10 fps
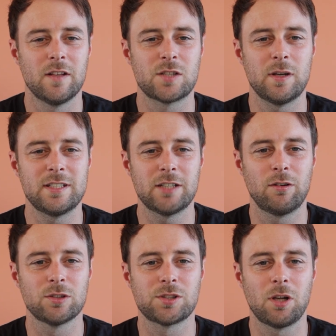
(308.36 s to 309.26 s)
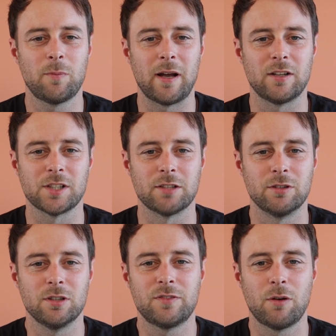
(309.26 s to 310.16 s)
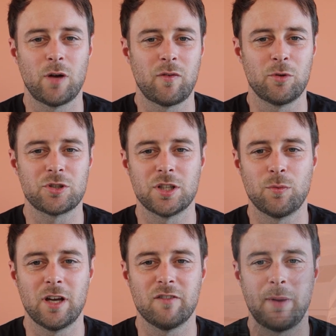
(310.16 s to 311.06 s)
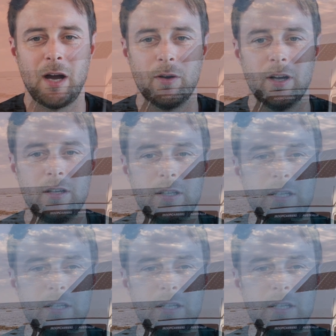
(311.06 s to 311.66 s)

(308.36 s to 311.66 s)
The 20-year-old solar panels on the roof don't offer much in the way of power,